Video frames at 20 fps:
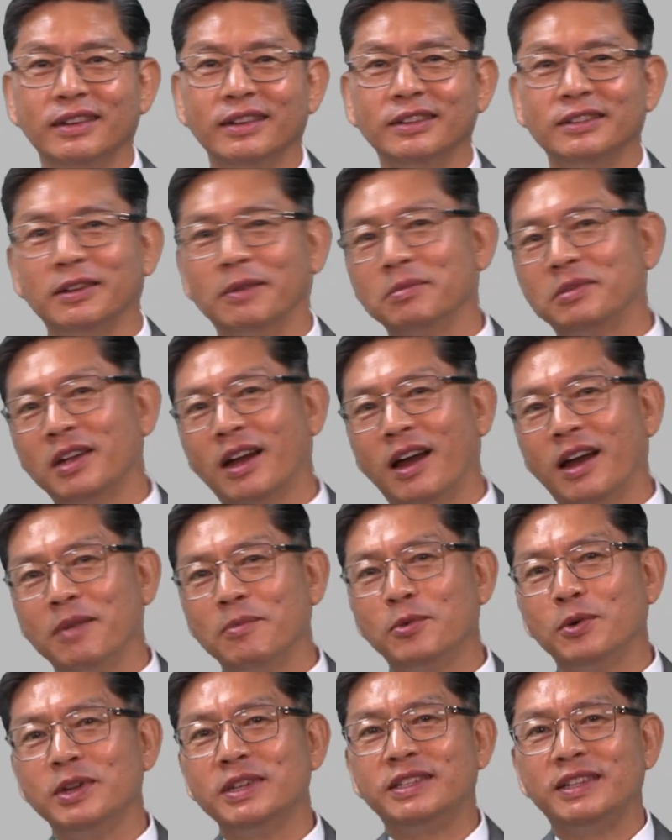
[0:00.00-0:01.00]

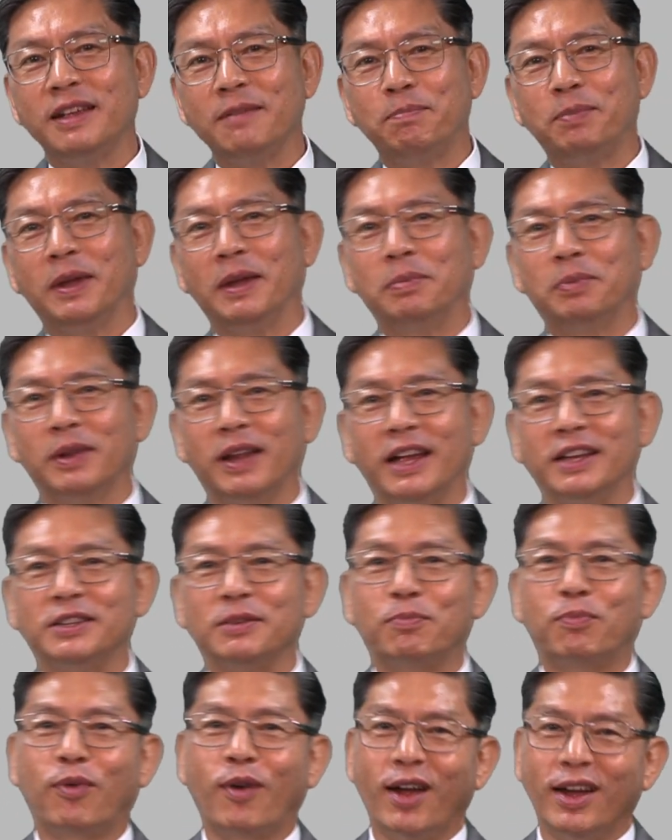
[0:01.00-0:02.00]
Sometimes we see people as
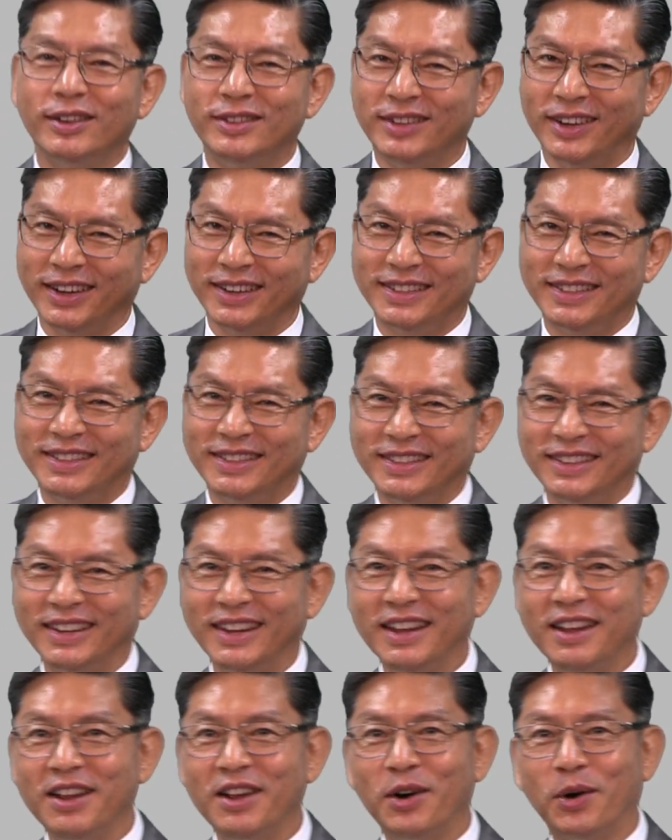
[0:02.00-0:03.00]
projects
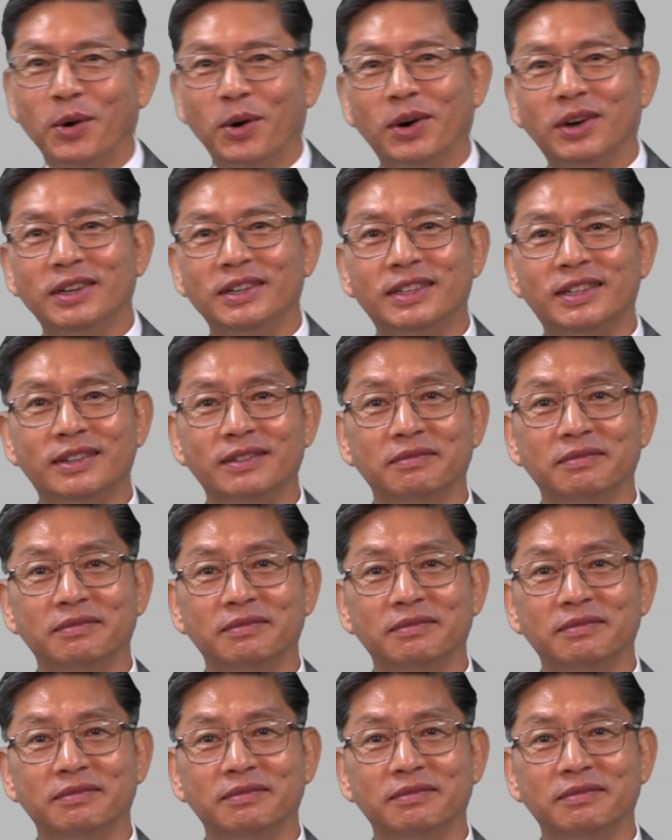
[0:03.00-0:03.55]
or